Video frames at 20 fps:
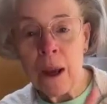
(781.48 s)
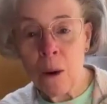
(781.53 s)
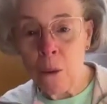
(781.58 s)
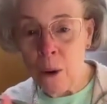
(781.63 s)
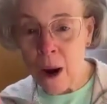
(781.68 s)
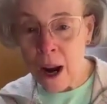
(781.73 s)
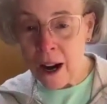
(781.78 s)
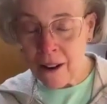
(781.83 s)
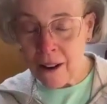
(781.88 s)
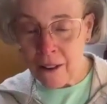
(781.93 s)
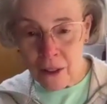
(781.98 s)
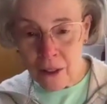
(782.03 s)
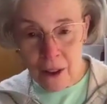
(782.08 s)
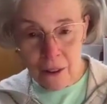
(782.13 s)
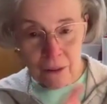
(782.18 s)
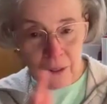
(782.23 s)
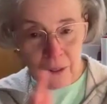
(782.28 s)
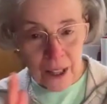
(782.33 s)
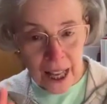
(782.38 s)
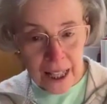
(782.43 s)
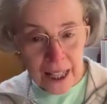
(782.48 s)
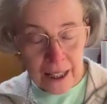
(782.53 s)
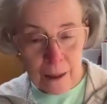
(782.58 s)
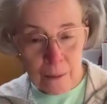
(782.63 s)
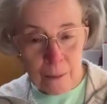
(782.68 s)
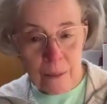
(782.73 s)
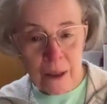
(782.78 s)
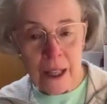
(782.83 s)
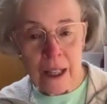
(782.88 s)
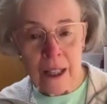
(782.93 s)
be aware of the
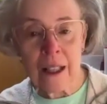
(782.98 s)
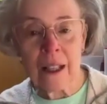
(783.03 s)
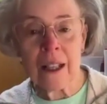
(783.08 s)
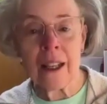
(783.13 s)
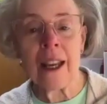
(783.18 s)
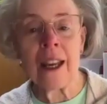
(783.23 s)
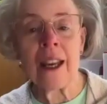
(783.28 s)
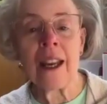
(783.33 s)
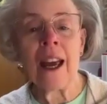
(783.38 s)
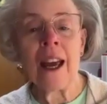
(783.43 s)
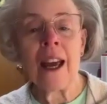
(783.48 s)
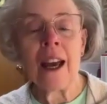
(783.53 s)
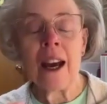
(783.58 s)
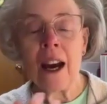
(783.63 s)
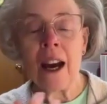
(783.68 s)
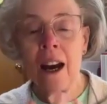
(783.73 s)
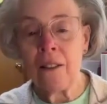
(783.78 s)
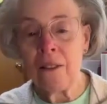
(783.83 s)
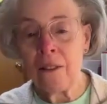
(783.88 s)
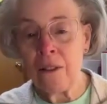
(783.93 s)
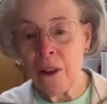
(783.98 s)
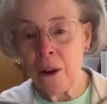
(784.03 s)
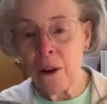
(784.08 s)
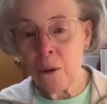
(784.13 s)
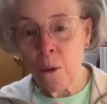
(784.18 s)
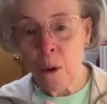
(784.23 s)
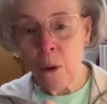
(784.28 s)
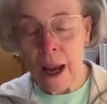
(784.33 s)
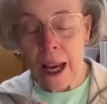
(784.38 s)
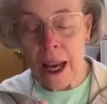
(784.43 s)
flexibility of
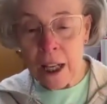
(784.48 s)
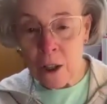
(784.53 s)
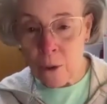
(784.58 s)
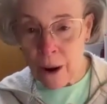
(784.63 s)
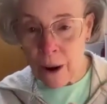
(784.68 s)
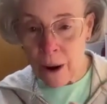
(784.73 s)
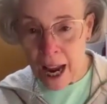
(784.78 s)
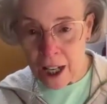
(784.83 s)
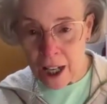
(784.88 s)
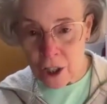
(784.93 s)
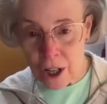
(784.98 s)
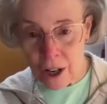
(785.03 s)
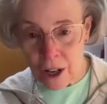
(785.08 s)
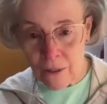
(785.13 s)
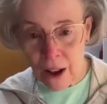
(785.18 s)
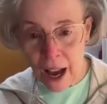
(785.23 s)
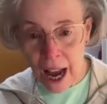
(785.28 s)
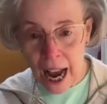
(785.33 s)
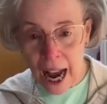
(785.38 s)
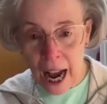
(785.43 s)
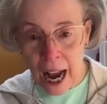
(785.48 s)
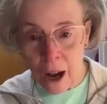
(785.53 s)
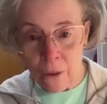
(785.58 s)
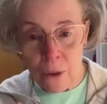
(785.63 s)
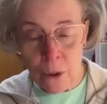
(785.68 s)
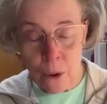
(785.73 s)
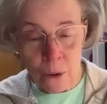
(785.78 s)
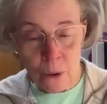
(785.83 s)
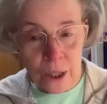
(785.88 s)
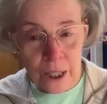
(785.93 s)
the interaction of how
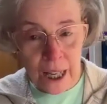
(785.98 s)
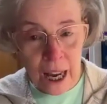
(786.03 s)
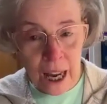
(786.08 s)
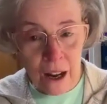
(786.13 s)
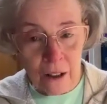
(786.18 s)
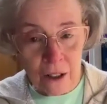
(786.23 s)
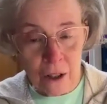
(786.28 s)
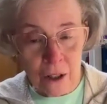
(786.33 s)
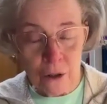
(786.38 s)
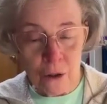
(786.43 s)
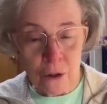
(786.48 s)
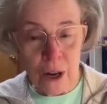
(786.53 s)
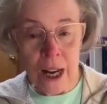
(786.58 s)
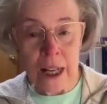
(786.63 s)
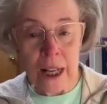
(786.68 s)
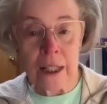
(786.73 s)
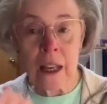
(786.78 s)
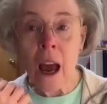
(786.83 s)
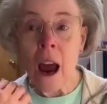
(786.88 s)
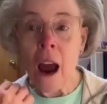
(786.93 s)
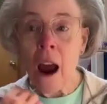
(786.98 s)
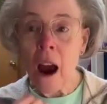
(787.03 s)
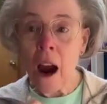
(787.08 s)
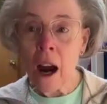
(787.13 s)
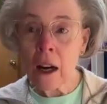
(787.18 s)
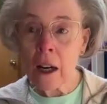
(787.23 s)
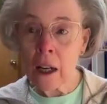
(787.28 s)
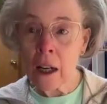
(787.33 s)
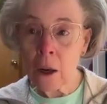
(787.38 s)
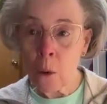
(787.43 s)
those character traits
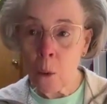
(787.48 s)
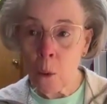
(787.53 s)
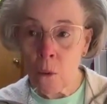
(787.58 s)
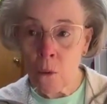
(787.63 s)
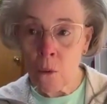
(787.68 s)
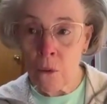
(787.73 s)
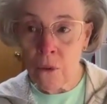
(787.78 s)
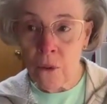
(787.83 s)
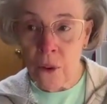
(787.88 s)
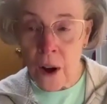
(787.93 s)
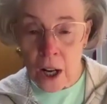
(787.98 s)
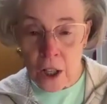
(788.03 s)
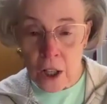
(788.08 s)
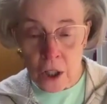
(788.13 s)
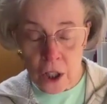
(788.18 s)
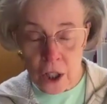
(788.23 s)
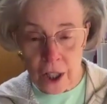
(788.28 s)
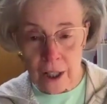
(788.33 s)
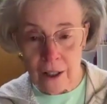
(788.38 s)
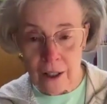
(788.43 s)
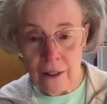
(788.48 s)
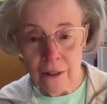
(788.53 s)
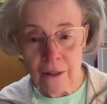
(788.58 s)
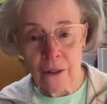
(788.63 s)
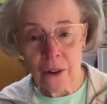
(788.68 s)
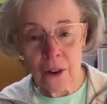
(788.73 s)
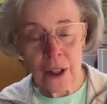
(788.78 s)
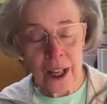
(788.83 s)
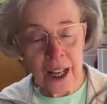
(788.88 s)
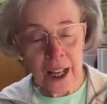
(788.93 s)
are going to function
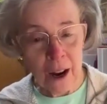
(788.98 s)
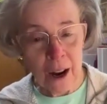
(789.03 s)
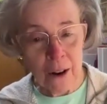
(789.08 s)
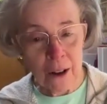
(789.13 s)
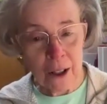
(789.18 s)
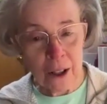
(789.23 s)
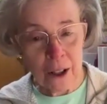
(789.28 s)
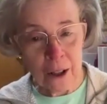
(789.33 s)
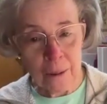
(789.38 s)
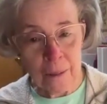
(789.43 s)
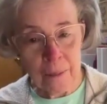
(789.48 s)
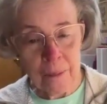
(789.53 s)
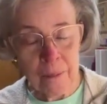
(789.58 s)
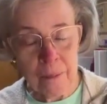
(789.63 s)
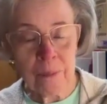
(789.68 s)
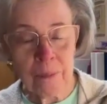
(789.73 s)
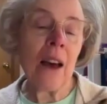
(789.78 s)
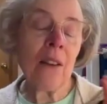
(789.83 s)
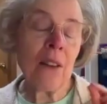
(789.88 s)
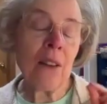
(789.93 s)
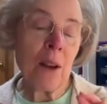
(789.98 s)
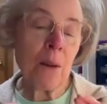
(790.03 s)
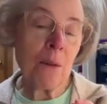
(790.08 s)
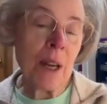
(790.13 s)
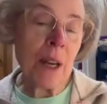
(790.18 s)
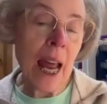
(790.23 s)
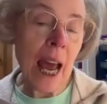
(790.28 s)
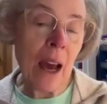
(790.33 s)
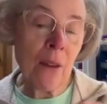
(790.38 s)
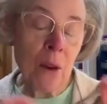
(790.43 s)
for the character. Now
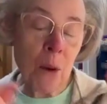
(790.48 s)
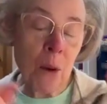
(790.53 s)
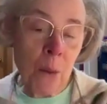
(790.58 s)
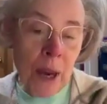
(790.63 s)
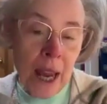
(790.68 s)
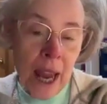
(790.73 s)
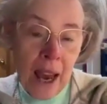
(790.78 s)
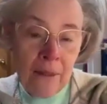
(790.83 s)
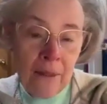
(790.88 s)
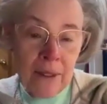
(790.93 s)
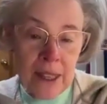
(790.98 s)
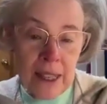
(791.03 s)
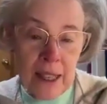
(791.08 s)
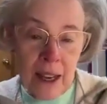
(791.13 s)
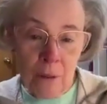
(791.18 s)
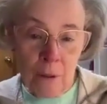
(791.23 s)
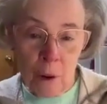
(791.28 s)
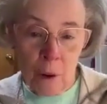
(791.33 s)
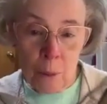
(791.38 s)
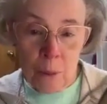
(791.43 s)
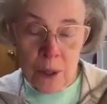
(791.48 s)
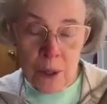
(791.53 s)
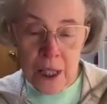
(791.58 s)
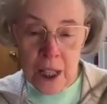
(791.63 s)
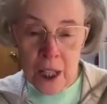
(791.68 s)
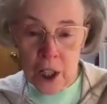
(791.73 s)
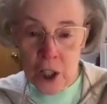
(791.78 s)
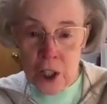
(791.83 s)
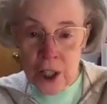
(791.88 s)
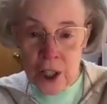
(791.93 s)
that we have several
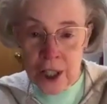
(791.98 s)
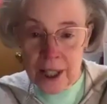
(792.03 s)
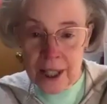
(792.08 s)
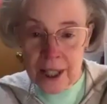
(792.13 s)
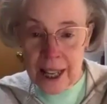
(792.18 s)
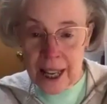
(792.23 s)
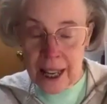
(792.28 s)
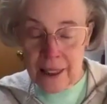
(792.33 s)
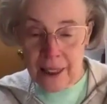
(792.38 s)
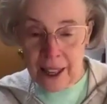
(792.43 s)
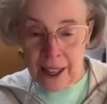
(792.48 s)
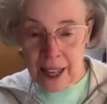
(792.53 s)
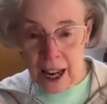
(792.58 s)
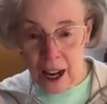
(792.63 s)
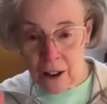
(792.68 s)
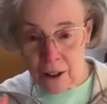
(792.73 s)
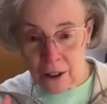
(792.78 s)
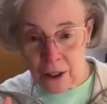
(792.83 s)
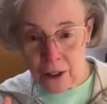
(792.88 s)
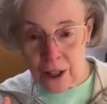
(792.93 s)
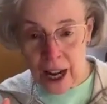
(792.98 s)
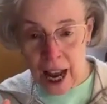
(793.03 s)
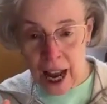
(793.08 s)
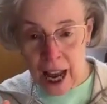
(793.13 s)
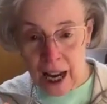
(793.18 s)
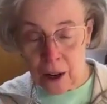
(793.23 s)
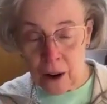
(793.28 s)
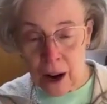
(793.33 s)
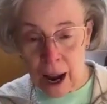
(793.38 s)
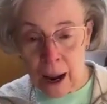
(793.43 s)
positions in the character
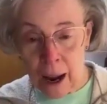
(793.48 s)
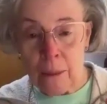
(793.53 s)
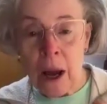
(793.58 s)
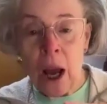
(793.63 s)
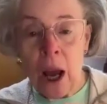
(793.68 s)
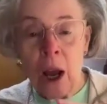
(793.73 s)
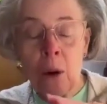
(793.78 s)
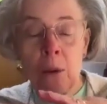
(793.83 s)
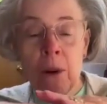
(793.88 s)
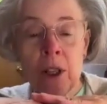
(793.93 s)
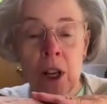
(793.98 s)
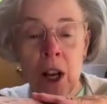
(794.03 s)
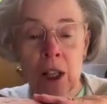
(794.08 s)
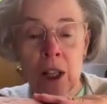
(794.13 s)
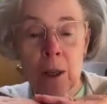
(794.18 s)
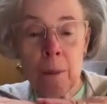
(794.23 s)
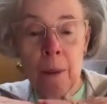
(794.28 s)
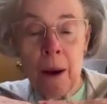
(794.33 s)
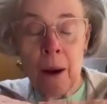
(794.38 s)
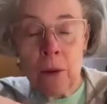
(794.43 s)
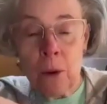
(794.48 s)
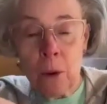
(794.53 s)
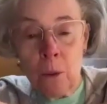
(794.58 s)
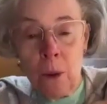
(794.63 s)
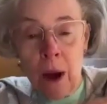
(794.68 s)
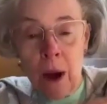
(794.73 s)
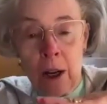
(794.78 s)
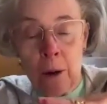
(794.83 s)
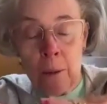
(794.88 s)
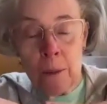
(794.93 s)
diagram, we talked about the
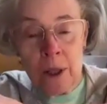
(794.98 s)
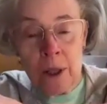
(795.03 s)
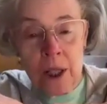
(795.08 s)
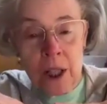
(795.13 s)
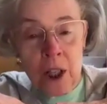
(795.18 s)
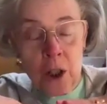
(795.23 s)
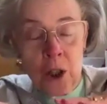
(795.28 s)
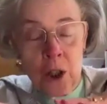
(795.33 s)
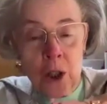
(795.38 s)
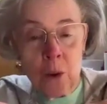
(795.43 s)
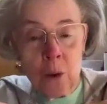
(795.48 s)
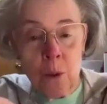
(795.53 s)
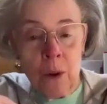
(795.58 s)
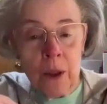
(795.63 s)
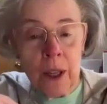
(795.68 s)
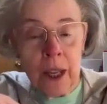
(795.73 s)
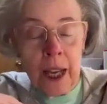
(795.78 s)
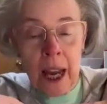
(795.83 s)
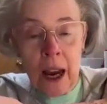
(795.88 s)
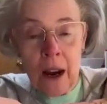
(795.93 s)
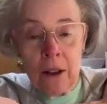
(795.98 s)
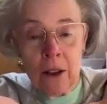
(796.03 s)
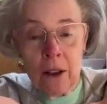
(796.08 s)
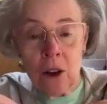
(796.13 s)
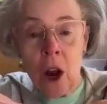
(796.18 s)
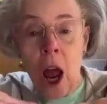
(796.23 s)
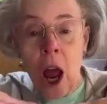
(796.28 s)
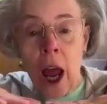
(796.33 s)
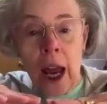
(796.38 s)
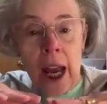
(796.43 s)
rudder positions where the
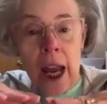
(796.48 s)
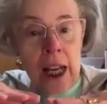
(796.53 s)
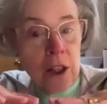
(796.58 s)
character